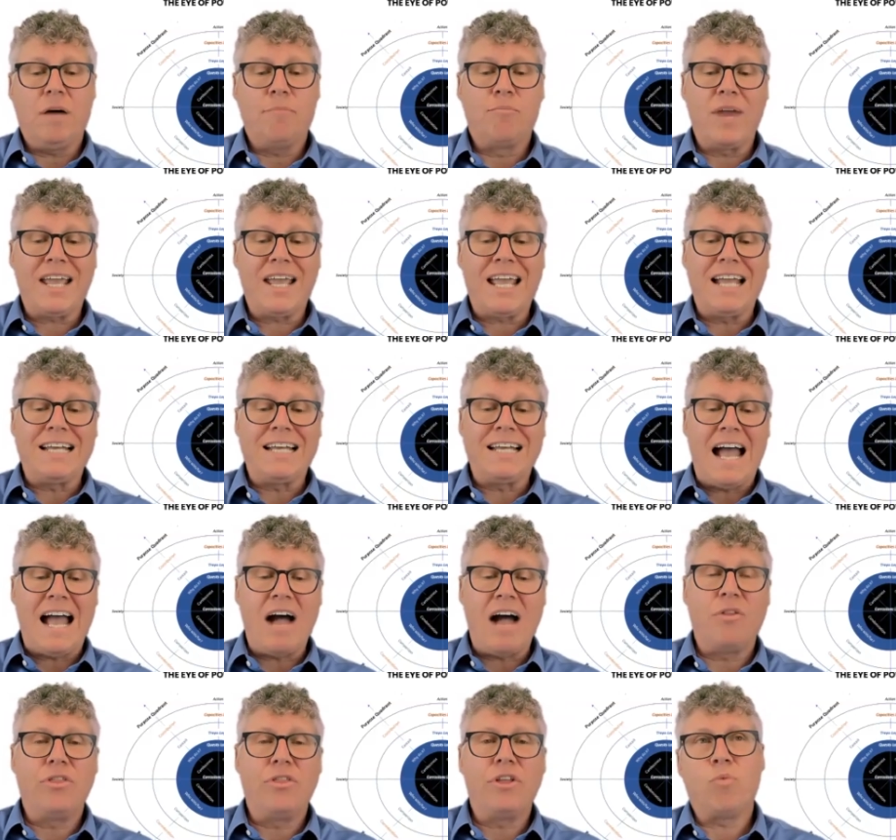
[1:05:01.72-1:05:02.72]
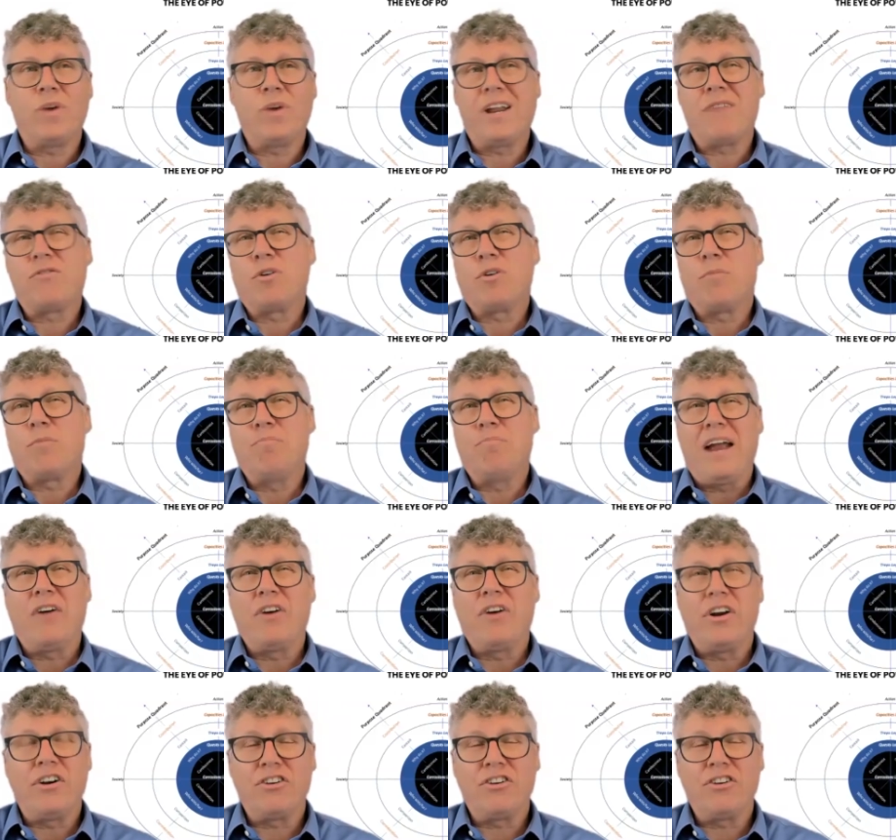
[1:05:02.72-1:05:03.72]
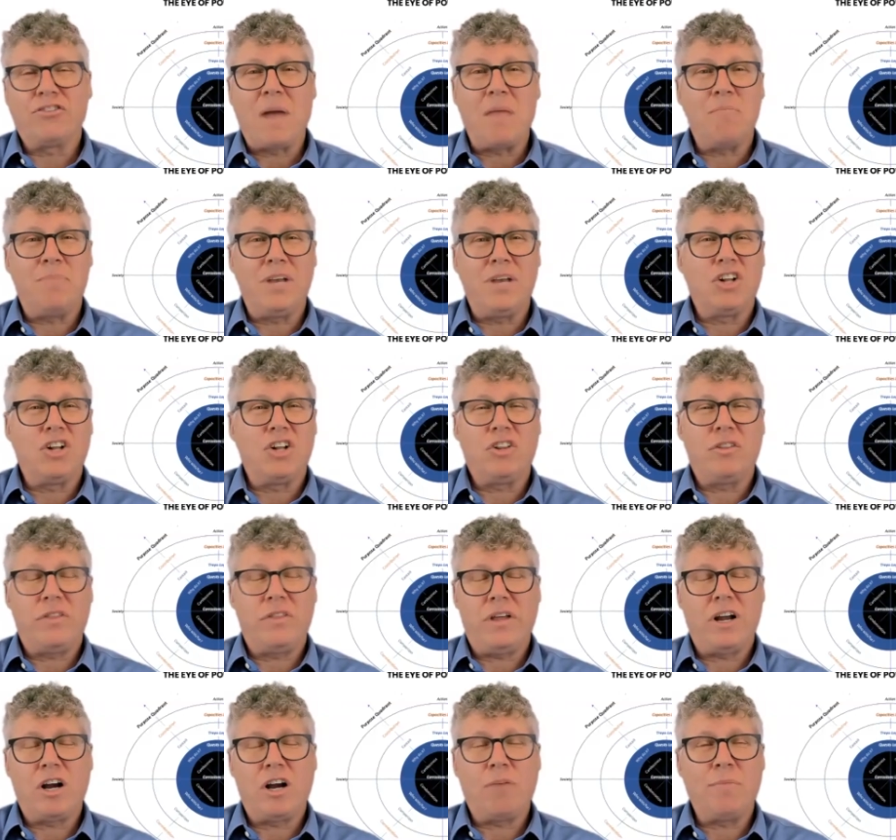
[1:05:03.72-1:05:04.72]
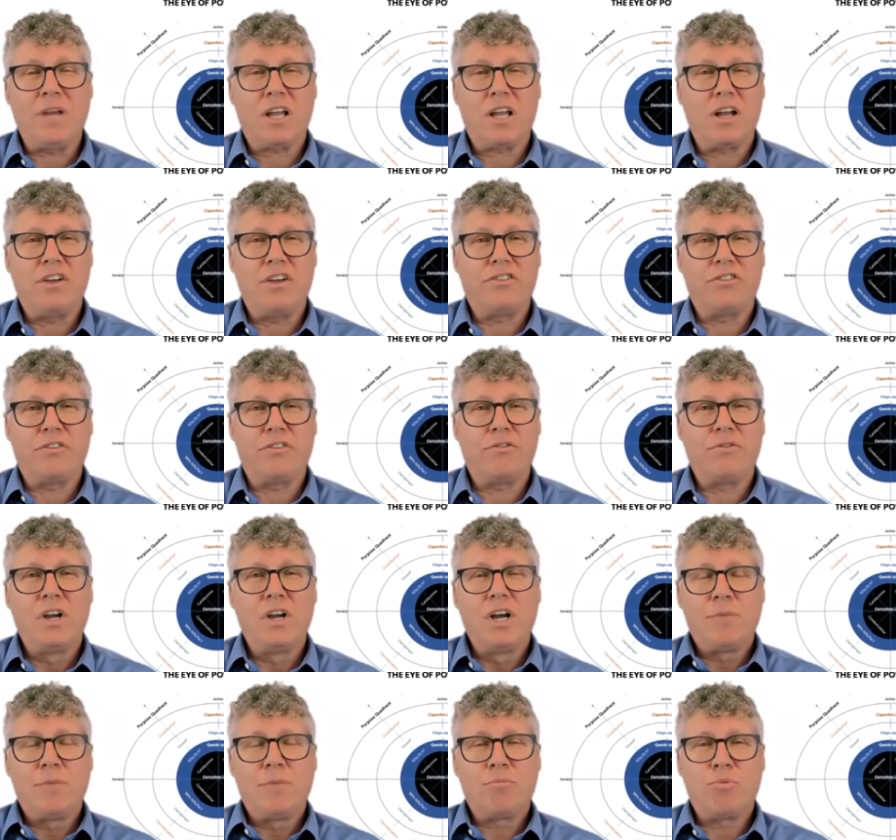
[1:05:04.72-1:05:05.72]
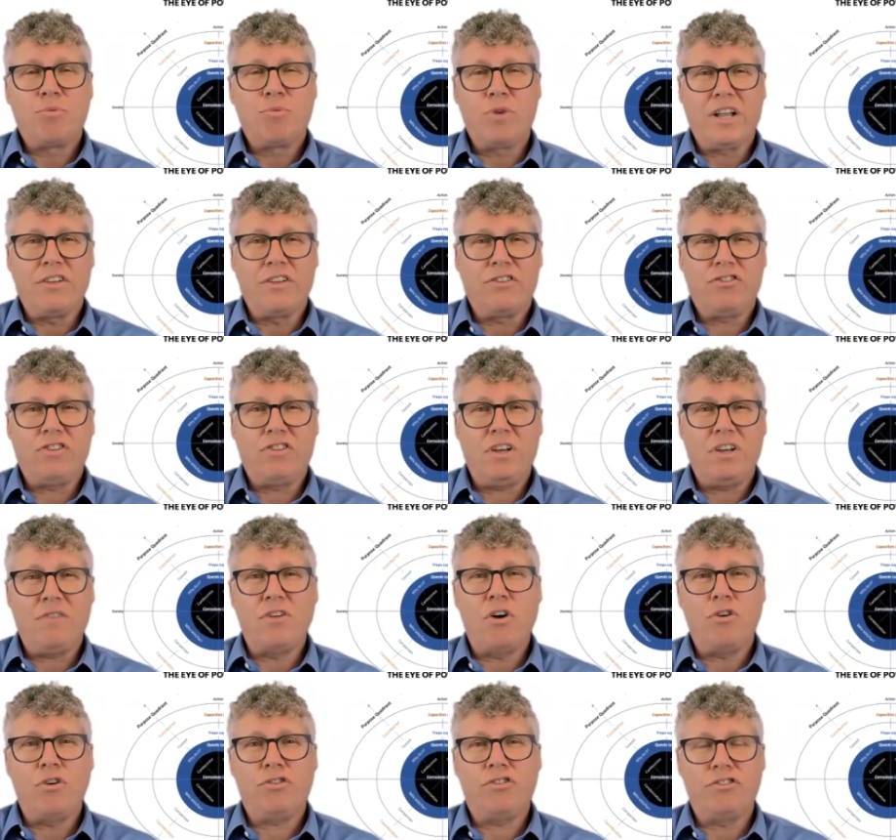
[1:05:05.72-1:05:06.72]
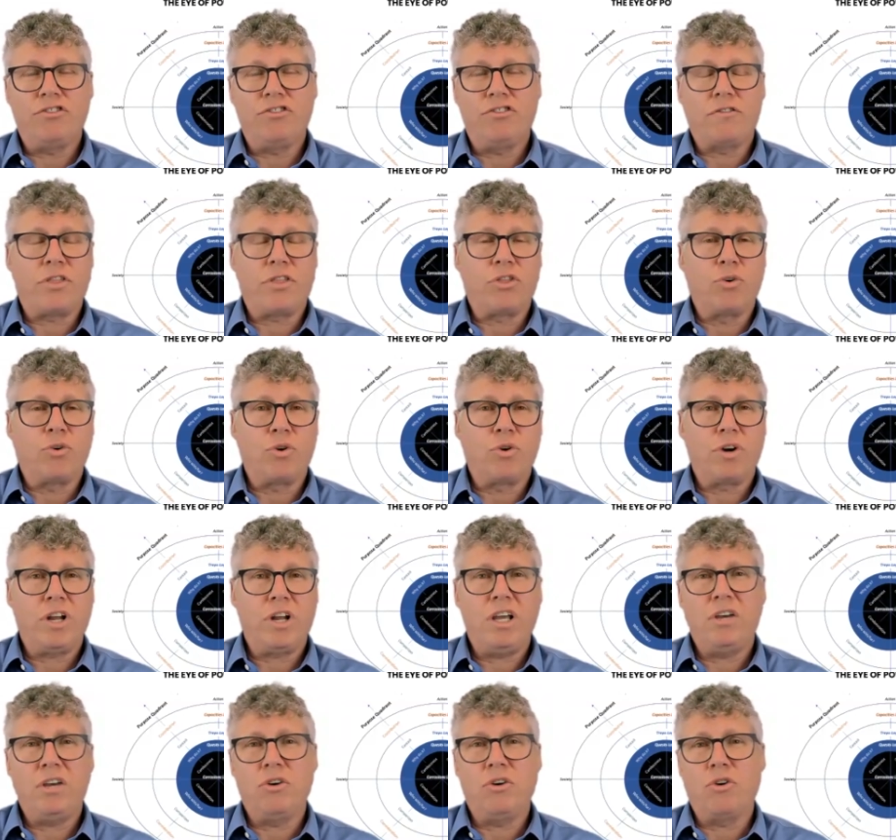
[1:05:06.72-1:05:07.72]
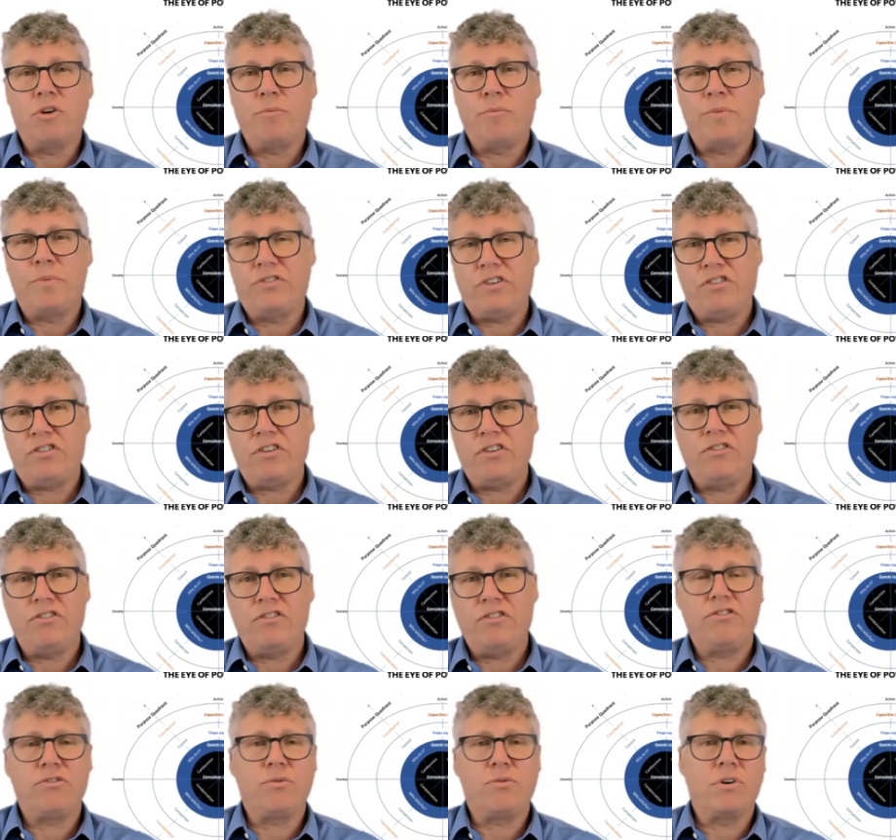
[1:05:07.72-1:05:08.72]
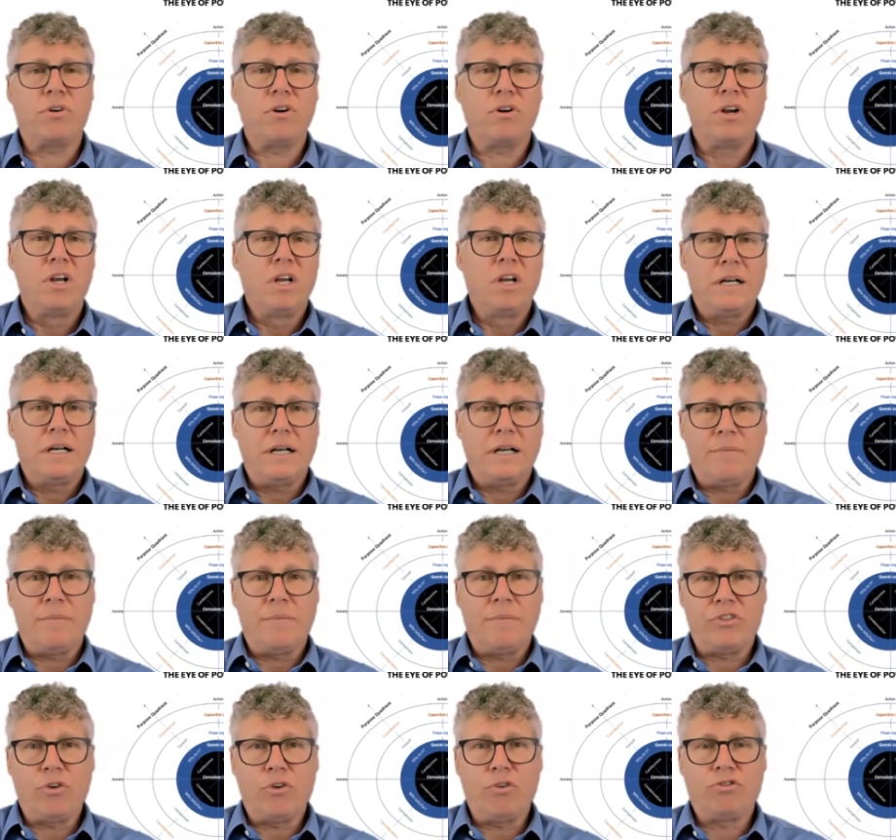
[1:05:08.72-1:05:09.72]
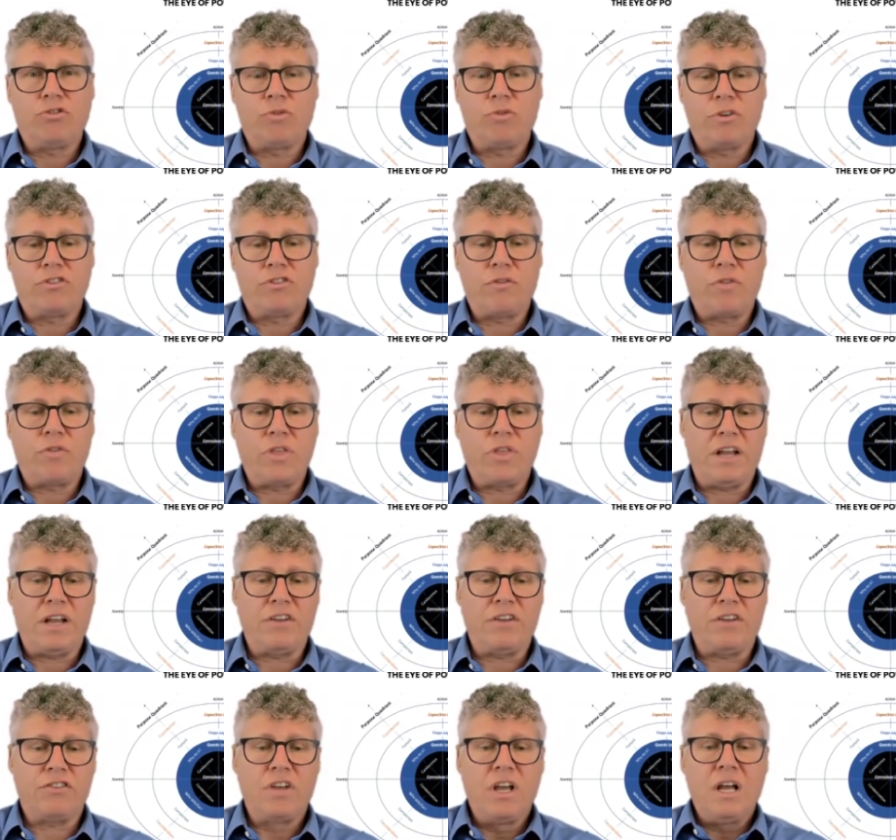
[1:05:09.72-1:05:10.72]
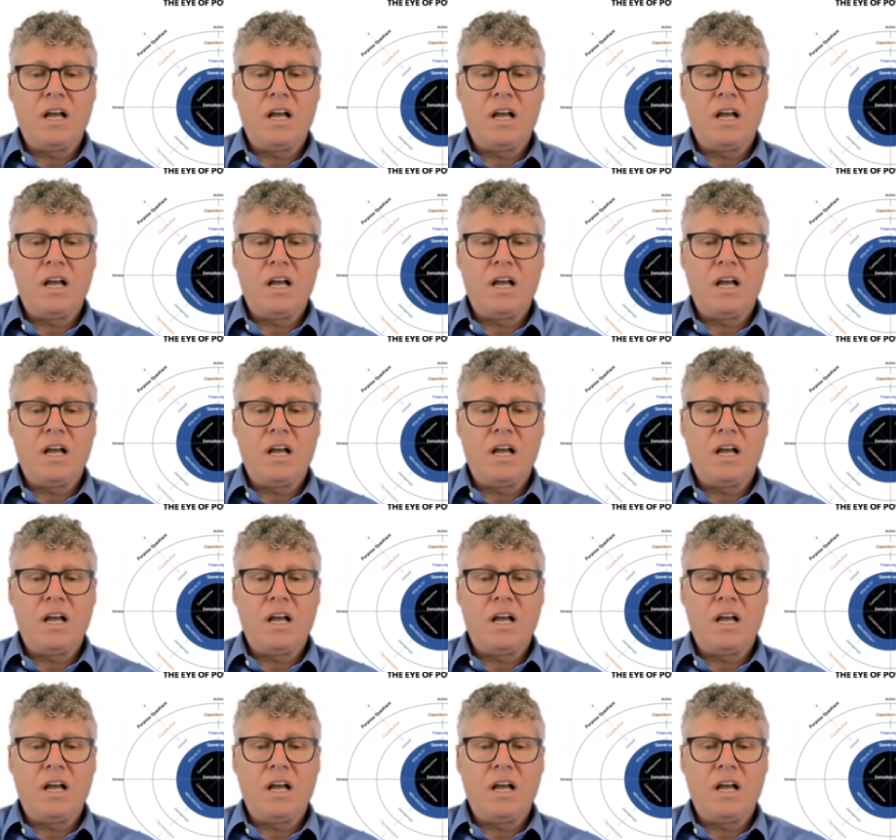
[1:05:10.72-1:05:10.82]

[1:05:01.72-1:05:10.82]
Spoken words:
breaking down whatever barriers might be there because of preconceived notions of authority or positions or those sorts of things.